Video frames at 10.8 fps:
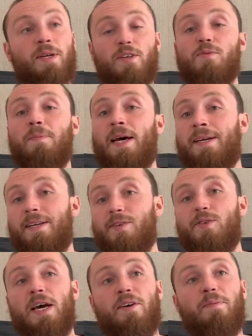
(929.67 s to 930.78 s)
explain his
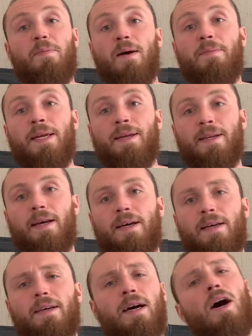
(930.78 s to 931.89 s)
death by being like,